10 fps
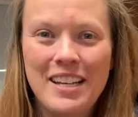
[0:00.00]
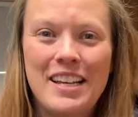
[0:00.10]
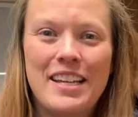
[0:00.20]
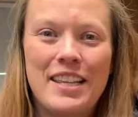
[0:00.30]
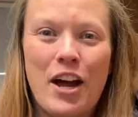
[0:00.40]

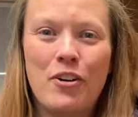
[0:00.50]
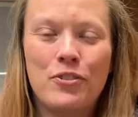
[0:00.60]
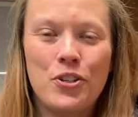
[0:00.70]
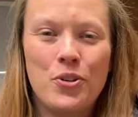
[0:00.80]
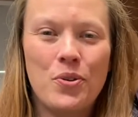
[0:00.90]
Now if
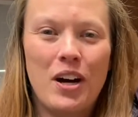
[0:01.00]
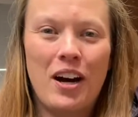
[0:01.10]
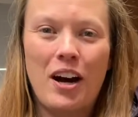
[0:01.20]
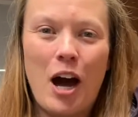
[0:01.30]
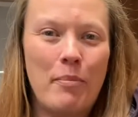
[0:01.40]
you
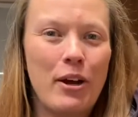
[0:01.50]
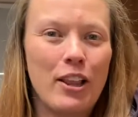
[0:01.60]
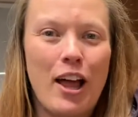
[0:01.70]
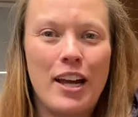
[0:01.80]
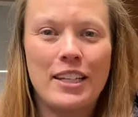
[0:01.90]
hop
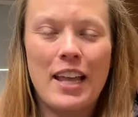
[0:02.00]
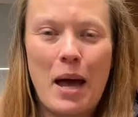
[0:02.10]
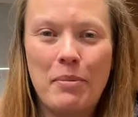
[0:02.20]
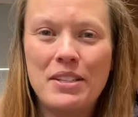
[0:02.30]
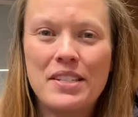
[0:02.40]
online and
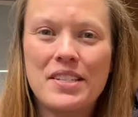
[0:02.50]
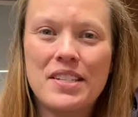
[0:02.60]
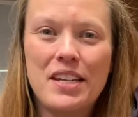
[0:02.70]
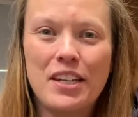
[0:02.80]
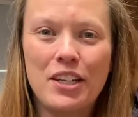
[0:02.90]
happen to
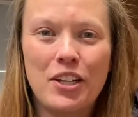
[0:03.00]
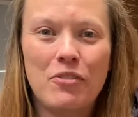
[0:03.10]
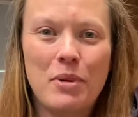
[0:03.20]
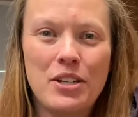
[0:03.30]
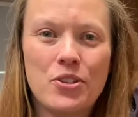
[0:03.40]
see any of
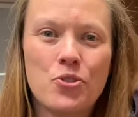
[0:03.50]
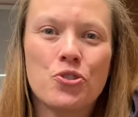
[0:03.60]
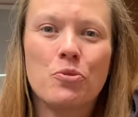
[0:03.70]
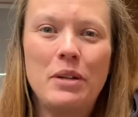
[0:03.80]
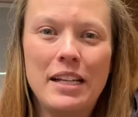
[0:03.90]
my
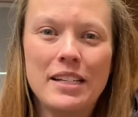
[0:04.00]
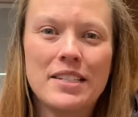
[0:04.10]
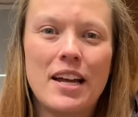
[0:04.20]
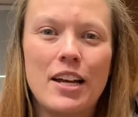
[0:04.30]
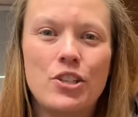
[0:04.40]
social media
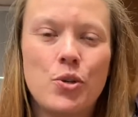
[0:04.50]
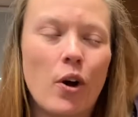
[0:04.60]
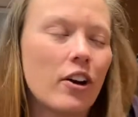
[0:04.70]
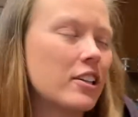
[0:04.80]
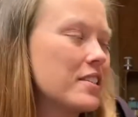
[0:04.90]
sites, you
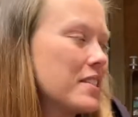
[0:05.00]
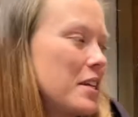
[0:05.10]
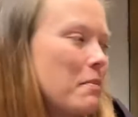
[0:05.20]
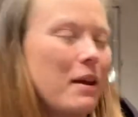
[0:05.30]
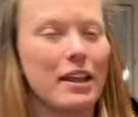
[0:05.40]
are going to
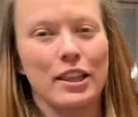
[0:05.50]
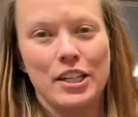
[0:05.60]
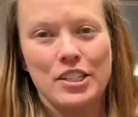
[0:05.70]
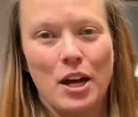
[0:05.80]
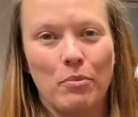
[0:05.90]
see mainly
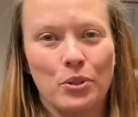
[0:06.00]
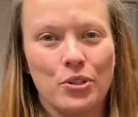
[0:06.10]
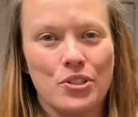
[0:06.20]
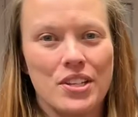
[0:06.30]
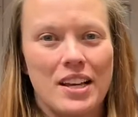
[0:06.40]

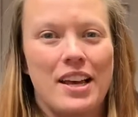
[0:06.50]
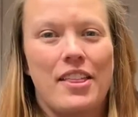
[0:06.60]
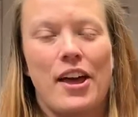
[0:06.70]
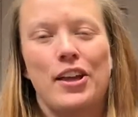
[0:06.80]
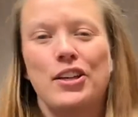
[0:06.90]
tumblers.
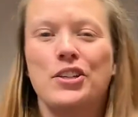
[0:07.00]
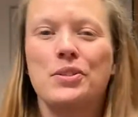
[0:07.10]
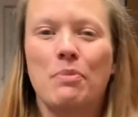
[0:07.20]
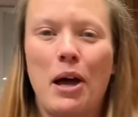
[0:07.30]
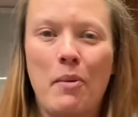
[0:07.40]
That is
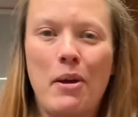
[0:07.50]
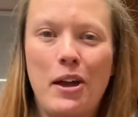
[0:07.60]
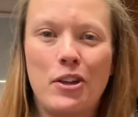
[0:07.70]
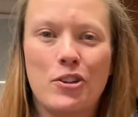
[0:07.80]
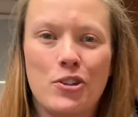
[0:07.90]
my
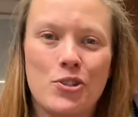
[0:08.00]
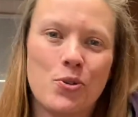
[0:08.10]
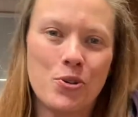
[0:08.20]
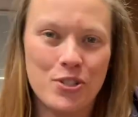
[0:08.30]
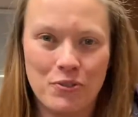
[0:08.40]
main
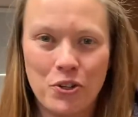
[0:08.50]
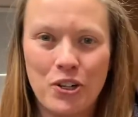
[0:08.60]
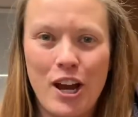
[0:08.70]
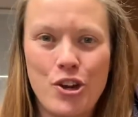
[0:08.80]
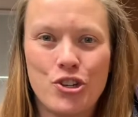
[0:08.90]
source of
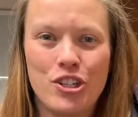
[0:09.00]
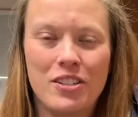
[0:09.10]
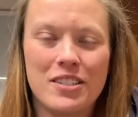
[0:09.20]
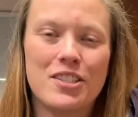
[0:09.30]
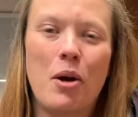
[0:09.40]
creation,
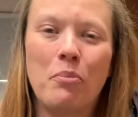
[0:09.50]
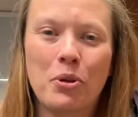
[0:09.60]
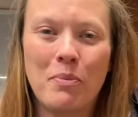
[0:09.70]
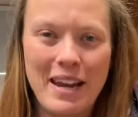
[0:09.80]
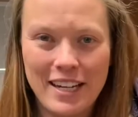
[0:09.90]
is tumbler
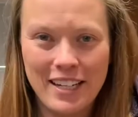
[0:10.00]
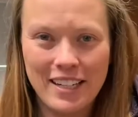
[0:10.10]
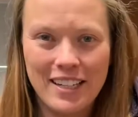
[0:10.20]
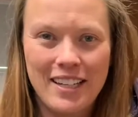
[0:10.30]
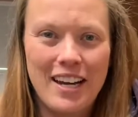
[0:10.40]
making.
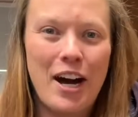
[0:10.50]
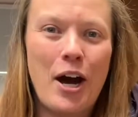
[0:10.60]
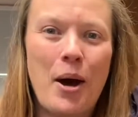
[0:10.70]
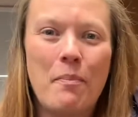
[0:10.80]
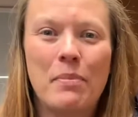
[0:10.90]

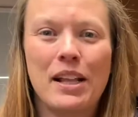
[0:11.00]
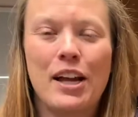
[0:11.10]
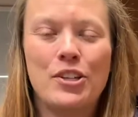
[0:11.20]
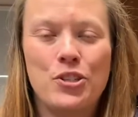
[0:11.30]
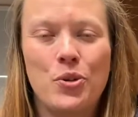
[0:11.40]
But I
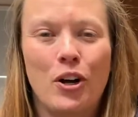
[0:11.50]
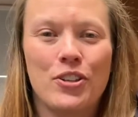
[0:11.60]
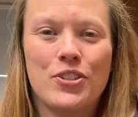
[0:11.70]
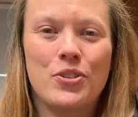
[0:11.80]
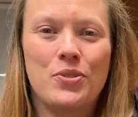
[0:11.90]
do
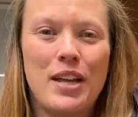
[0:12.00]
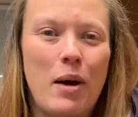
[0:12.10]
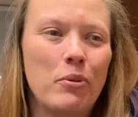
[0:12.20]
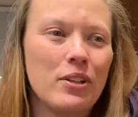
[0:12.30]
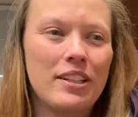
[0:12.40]
also
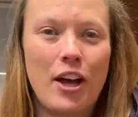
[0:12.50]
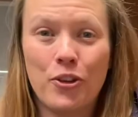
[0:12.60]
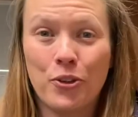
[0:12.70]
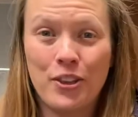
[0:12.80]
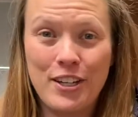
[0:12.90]
dabble in other
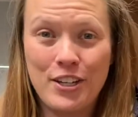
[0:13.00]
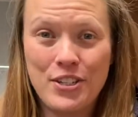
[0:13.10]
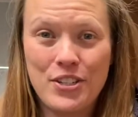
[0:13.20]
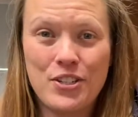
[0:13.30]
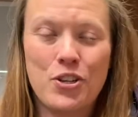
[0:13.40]
things,
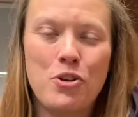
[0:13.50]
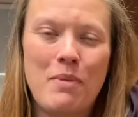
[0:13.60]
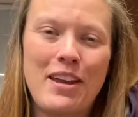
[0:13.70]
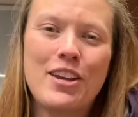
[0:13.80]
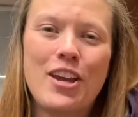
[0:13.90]
so you
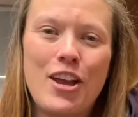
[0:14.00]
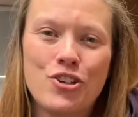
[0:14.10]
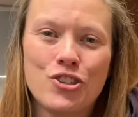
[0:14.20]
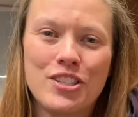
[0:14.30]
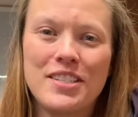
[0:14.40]
may
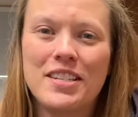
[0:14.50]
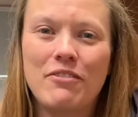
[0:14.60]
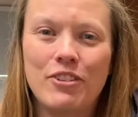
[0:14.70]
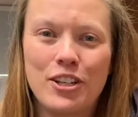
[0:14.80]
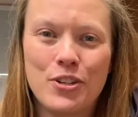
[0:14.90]
occasionally see
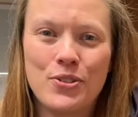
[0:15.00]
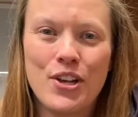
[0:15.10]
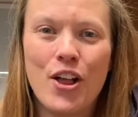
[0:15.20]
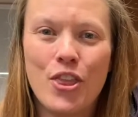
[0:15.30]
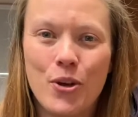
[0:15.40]
videos
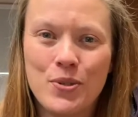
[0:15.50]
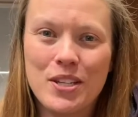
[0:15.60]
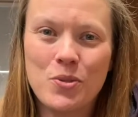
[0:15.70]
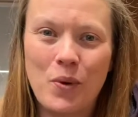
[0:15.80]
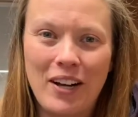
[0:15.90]
on those
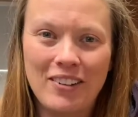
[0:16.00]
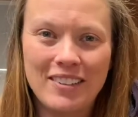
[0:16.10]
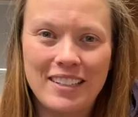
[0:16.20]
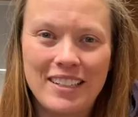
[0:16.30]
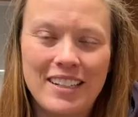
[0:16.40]
as well.
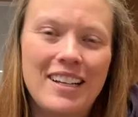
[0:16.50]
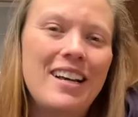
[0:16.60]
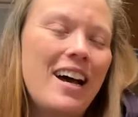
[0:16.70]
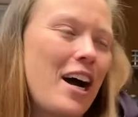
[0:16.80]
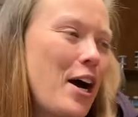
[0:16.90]

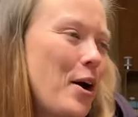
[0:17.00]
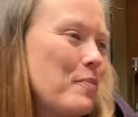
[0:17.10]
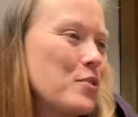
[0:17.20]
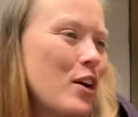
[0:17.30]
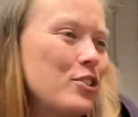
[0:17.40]

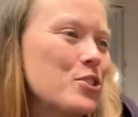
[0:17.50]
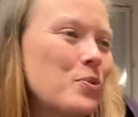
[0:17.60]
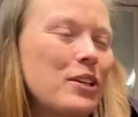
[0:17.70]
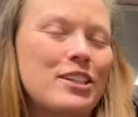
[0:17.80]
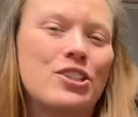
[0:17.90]
So I just
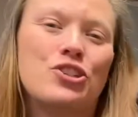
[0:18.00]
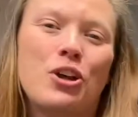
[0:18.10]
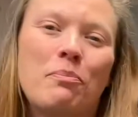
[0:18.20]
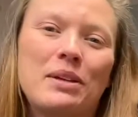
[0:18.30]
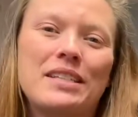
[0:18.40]
wanted to
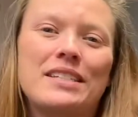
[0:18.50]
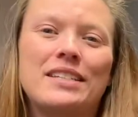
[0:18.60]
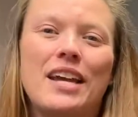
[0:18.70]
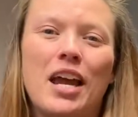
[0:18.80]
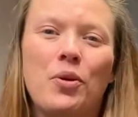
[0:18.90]
jump in
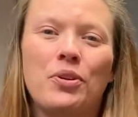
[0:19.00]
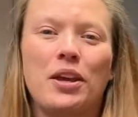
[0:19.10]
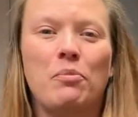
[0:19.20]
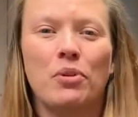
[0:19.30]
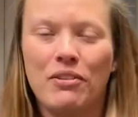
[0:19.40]
today with a
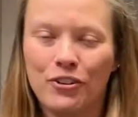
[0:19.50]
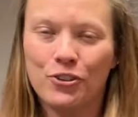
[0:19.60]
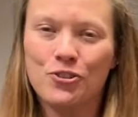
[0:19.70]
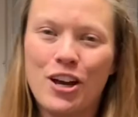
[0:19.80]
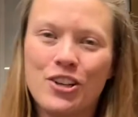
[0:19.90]
brief
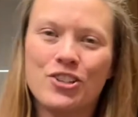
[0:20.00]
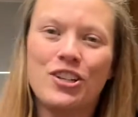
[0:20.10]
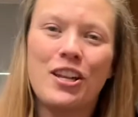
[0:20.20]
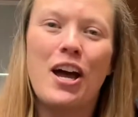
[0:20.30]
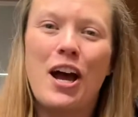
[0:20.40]

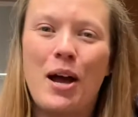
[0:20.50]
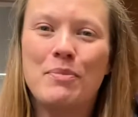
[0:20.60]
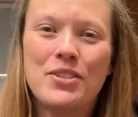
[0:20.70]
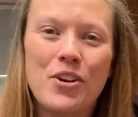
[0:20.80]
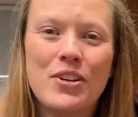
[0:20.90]
introduction. I'm
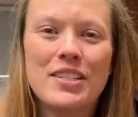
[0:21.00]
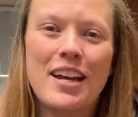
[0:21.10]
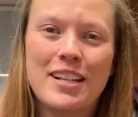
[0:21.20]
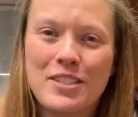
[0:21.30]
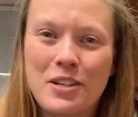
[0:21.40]
so
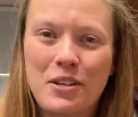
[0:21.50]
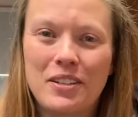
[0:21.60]
excited to